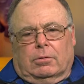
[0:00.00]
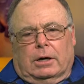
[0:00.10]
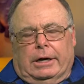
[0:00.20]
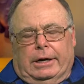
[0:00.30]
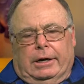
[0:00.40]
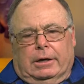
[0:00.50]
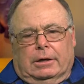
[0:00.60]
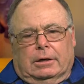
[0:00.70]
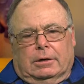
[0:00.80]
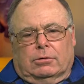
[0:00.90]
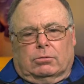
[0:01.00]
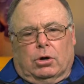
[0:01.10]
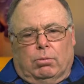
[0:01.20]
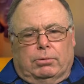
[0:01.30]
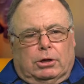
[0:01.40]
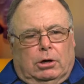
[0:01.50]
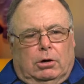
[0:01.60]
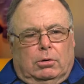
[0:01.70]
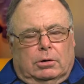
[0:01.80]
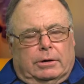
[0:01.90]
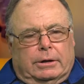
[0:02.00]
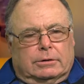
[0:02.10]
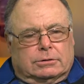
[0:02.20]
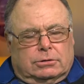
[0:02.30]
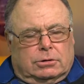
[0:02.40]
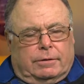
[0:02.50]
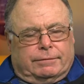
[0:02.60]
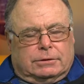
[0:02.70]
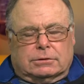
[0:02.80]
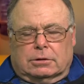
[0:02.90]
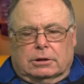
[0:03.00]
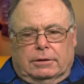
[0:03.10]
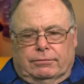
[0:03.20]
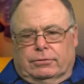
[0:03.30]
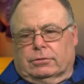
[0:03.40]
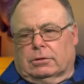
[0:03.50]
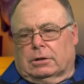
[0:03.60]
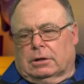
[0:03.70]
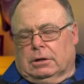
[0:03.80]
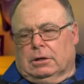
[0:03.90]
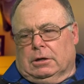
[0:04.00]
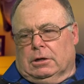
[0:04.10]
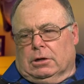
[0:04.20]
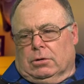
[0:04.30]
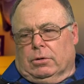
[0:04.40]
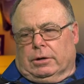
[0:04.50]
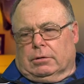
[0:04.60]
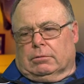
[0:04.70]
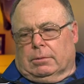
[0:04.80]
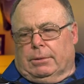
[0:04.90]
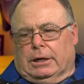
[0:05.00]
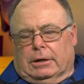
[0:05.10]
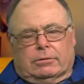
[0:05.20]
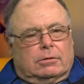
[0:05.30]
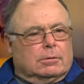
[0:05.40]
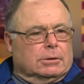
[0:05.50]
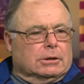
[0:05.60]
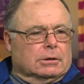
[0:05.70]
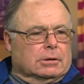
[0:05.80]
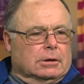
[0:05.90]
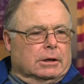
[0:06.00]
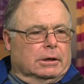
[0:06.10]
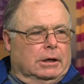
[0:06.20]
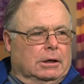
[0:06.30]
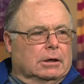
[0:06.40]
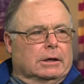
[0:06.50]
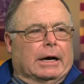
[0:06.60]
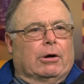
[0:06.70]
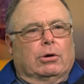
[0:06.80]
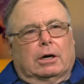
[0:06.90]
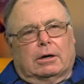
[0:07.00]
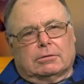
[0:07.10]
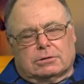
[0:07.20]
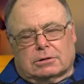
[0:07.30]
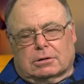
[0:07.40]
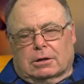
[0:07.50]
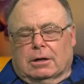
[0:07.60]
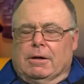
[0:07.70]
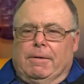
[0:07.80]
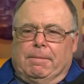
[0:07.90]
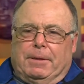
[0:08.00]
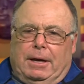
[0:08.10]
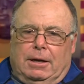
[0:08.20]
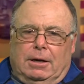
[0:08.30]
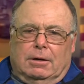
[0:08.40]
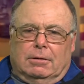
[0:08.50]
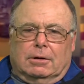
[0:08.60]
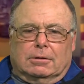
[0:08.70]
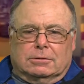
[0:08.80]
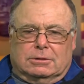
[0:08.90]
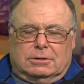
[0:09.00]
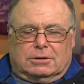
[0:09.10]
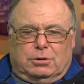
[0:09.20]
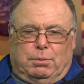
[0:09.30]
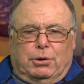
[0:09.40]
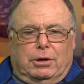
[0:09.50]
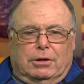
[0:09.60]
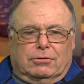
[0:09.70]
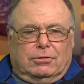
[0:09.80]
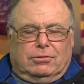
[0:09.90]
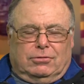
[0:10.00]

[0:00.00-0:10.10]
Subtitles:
riding rope tow or other surface lifts or going to a bathroom in an unheated outhouse or any of those experiences.